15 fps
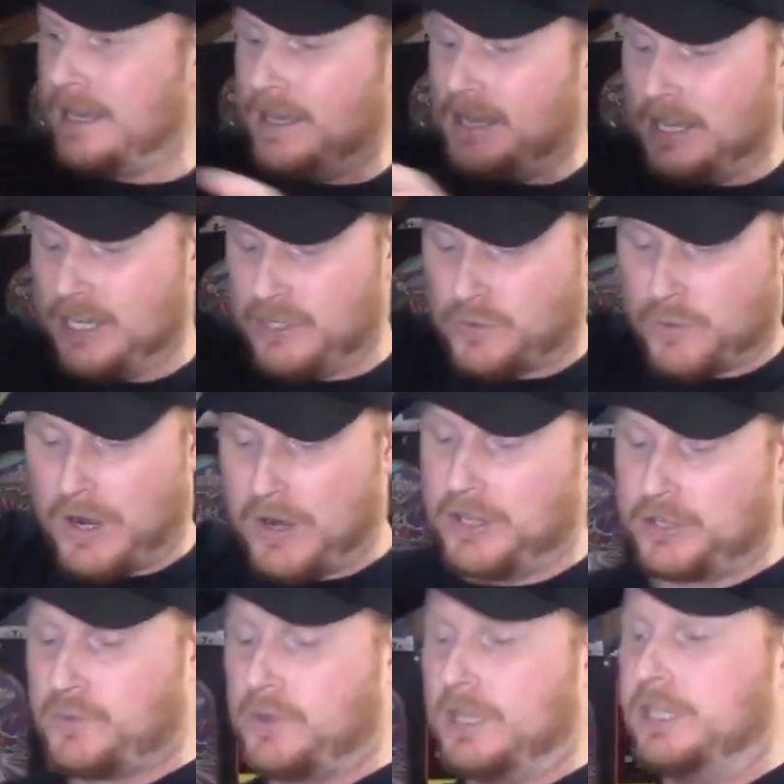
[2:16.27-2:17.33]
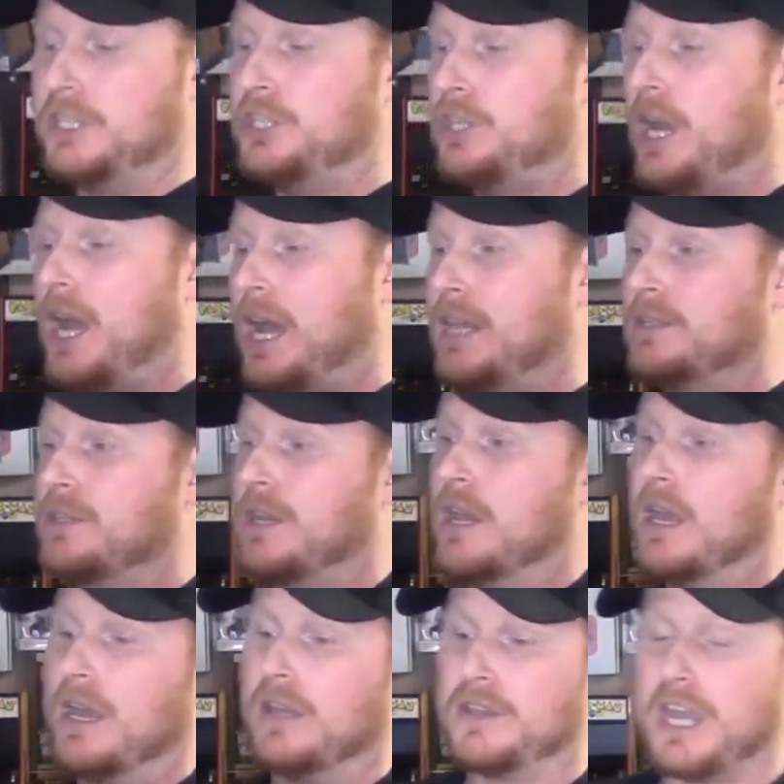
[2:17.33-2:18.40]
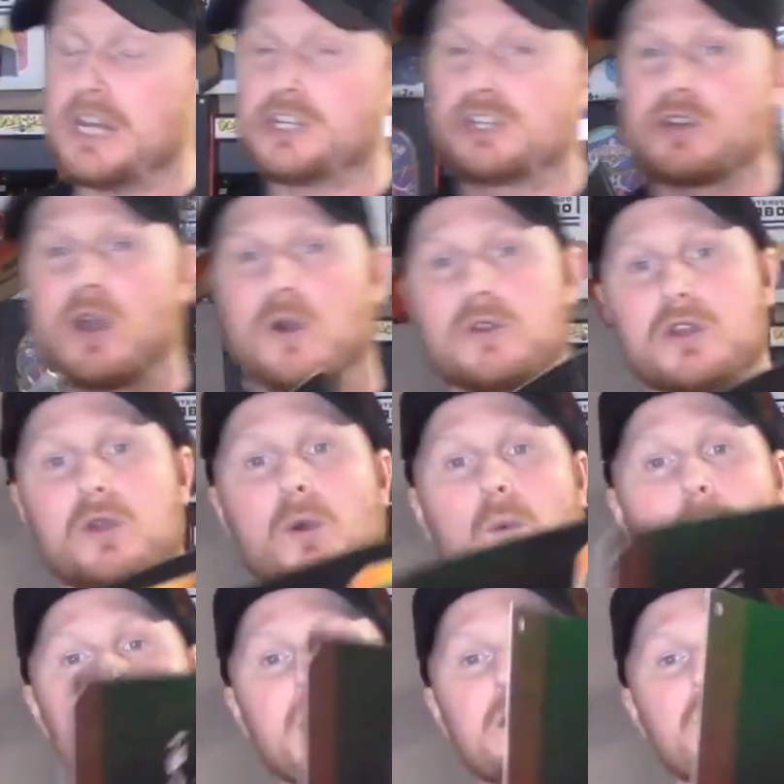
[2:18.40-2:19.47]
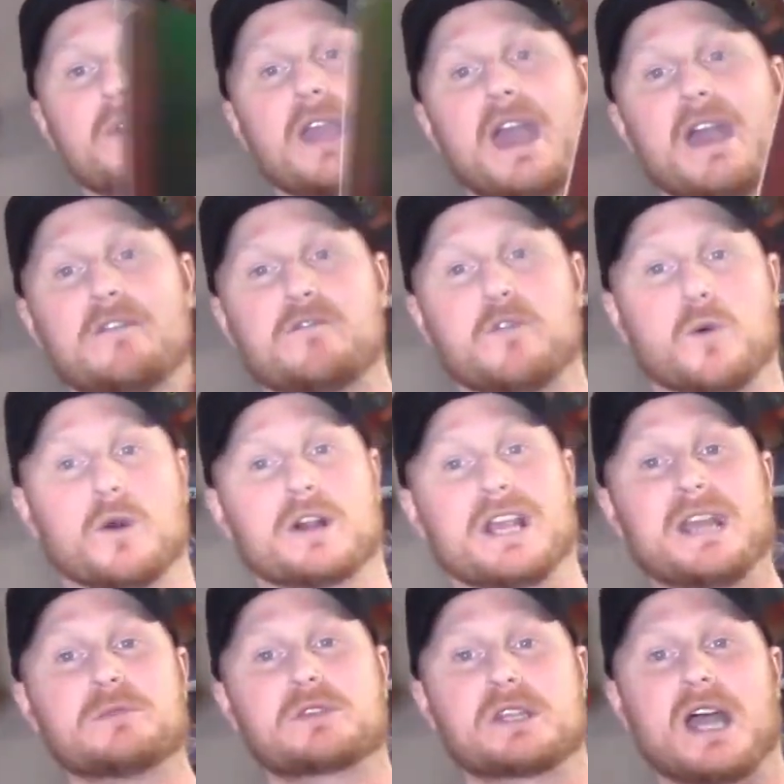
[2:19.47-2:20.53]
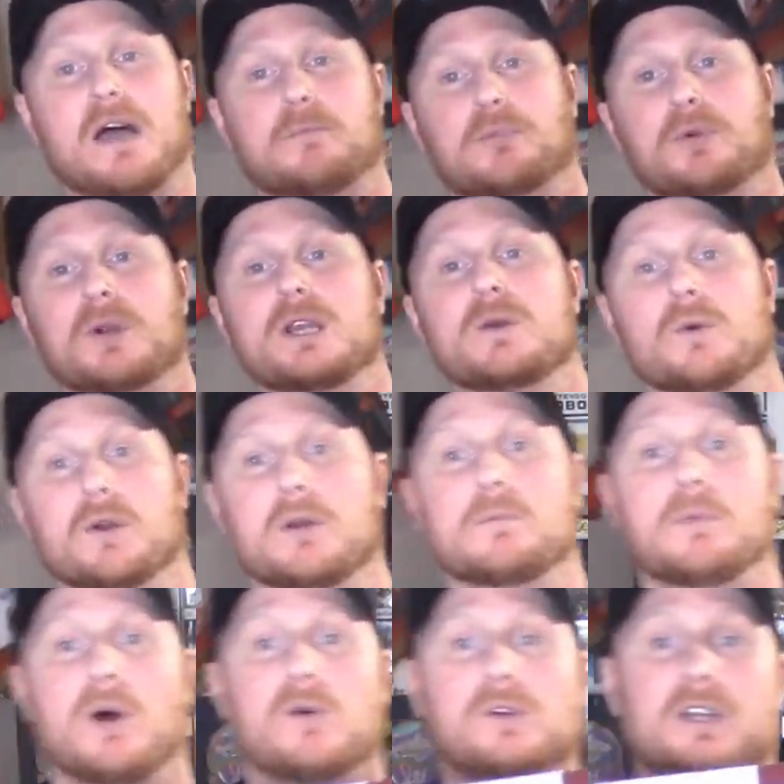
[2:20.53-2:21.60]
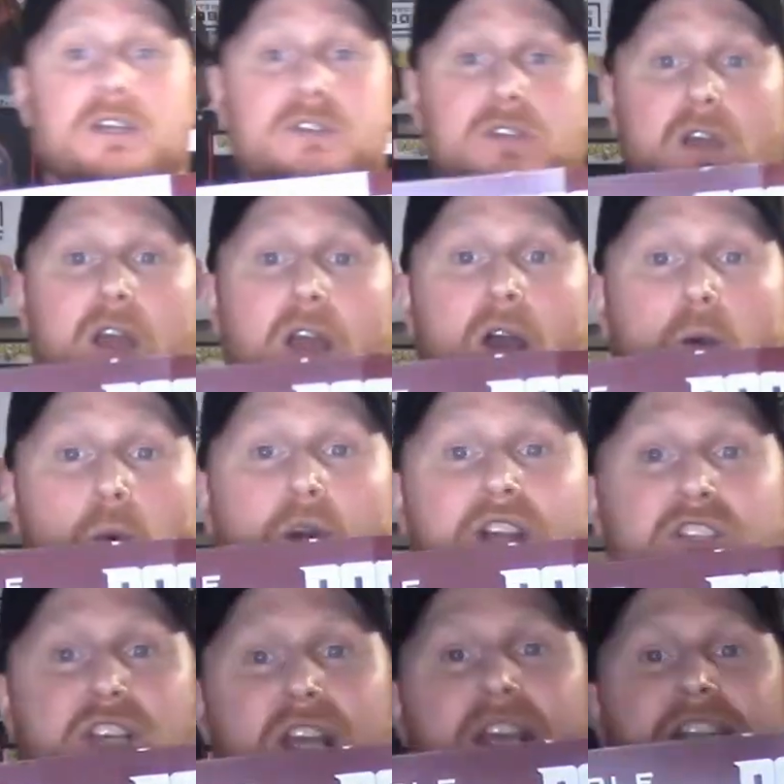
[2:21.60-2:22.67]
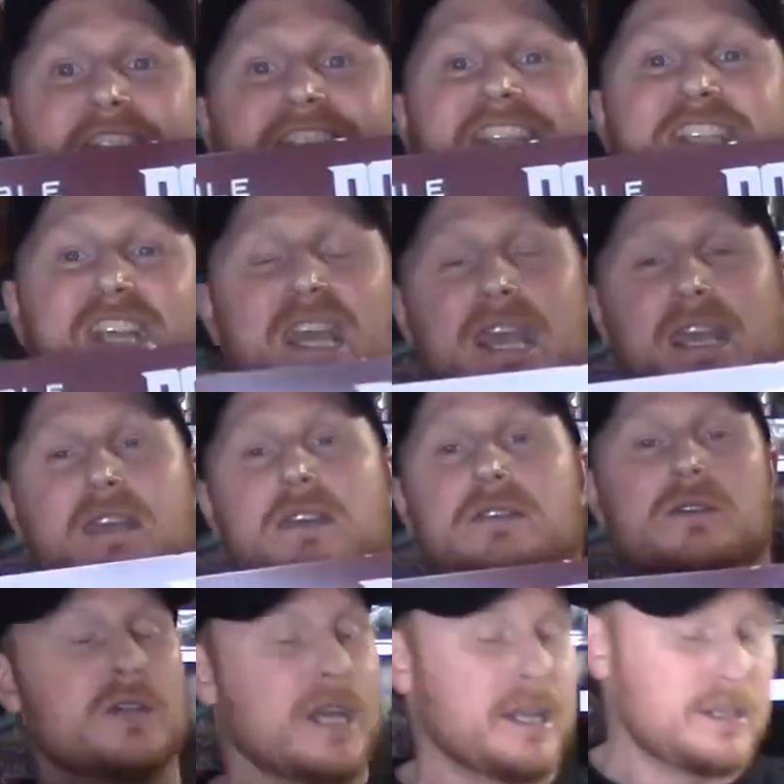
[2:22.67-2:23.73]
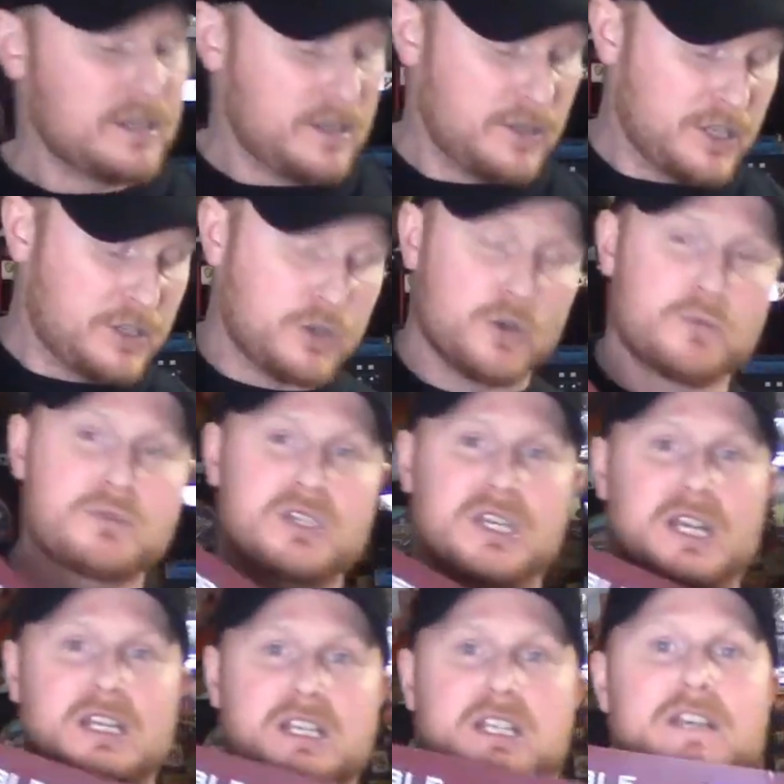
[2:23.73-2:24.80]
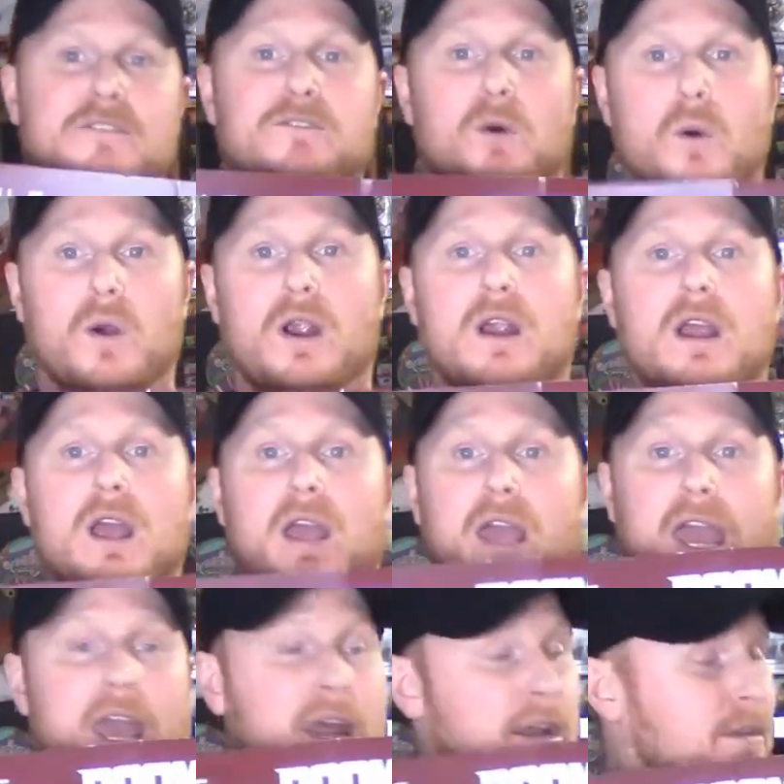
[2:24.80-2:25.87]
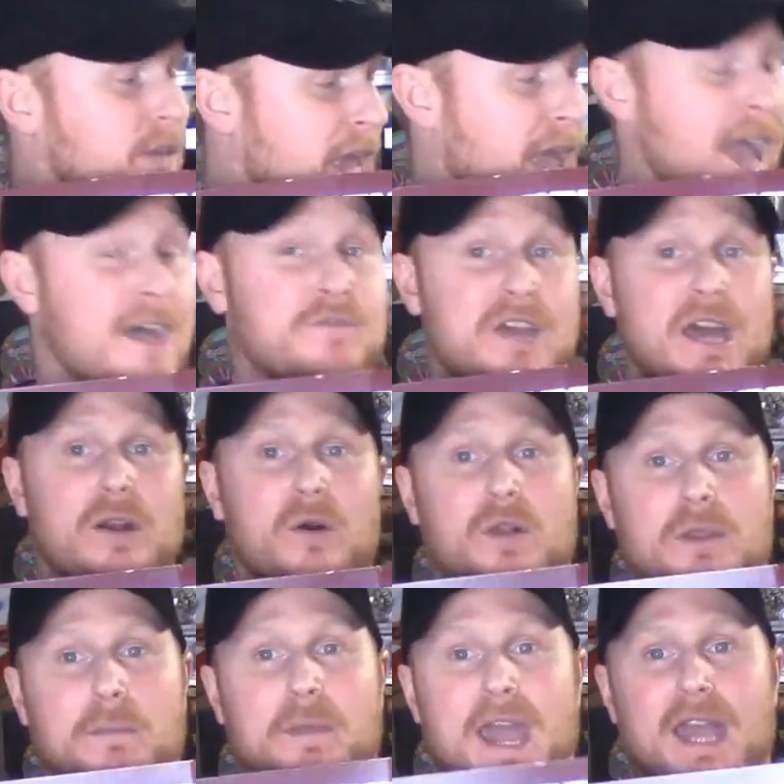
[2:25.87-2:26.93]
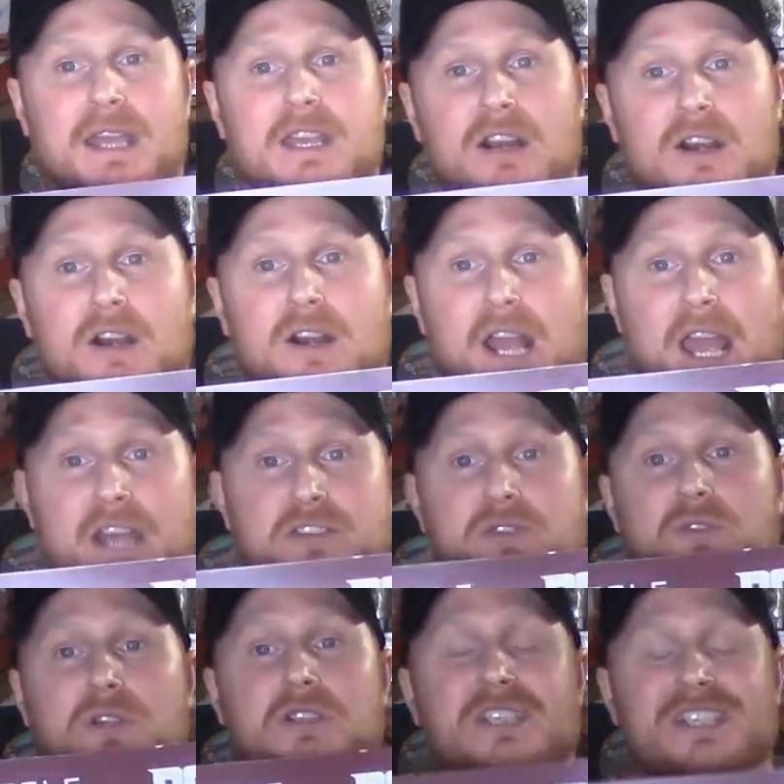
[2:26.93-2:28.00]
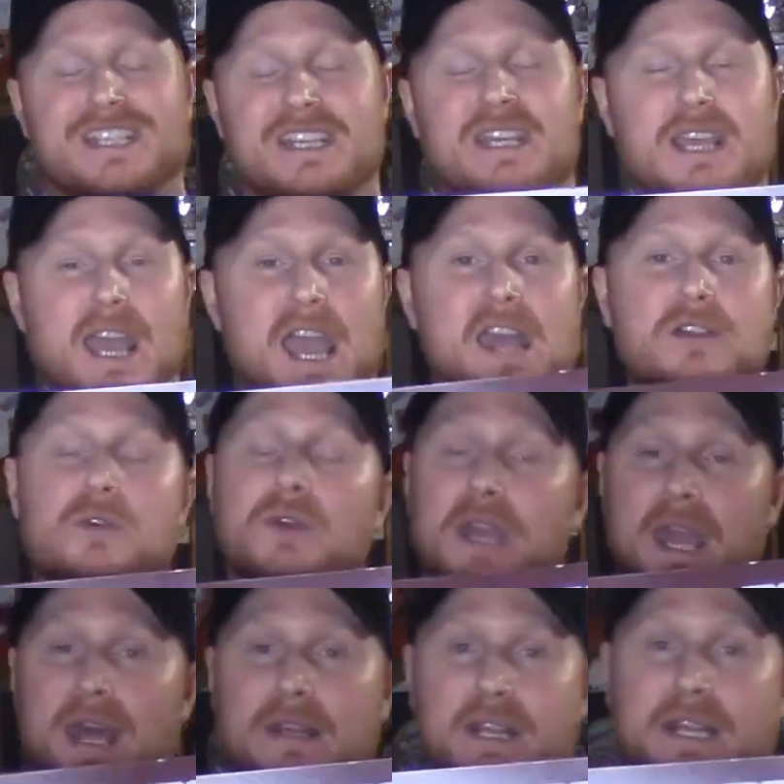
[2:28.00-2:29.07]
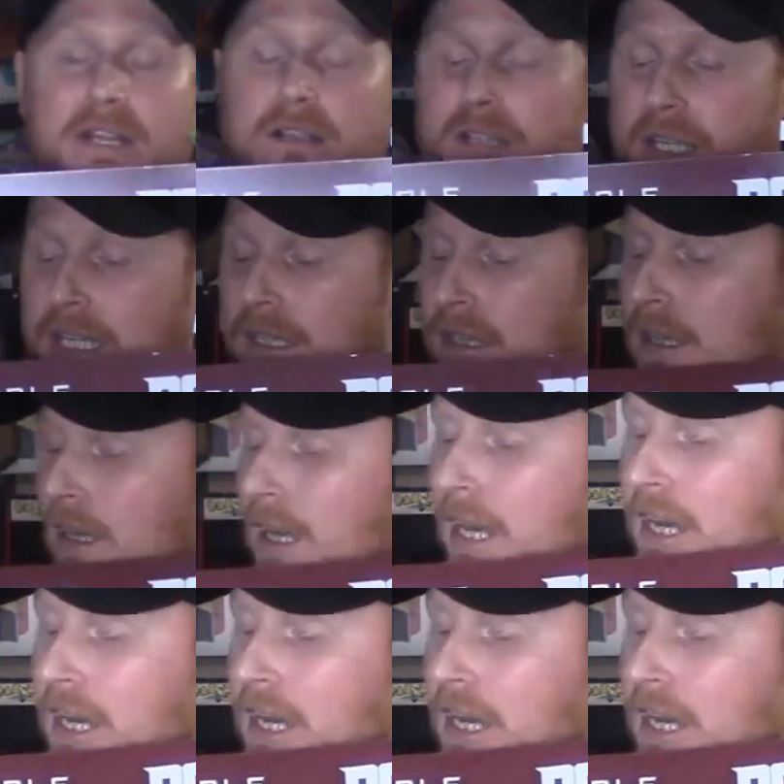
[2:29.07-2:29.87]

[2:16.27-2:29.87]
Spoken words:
is where this really shines. They show you what you get for GameStop pre-order bonus, which is sick. You get the Doom 64, and they have that on the back here, as you can see, and you get like a